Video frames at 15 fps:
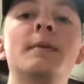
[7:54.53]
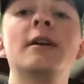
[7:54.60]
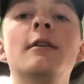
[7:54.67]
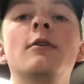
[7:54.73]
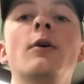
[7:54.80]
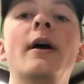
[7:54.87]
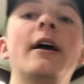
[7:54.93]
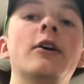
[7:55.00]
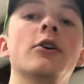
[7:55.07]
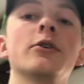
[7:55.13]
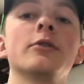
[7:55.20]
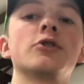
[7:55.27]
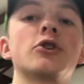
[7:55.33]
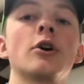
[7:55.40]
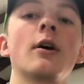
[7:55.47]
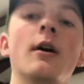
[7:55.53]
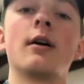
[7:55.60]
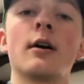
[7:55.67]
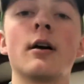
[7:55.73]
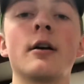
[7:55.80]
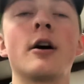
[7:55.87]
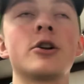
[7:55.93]
to do
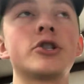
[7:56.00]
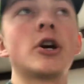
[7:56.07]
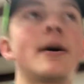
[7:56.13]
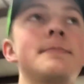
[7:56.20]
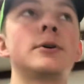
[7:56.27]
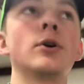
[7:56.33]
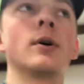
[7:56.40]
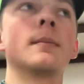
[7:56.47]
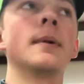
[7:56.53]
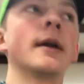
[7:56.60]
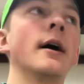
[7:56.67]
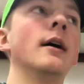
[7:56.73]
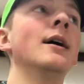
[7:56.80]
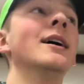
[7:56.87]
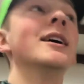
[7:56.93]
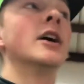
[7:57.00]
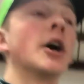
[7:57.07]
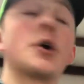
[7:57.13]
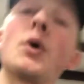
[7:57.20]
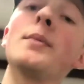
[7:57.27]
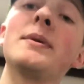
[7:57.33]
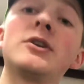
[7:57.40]
not a shop tour, but a
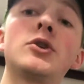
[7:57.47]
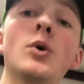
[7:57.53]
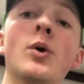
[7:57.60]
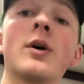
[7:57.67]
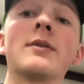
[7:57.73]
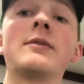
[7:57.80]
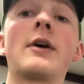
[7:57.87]
equipment tour of our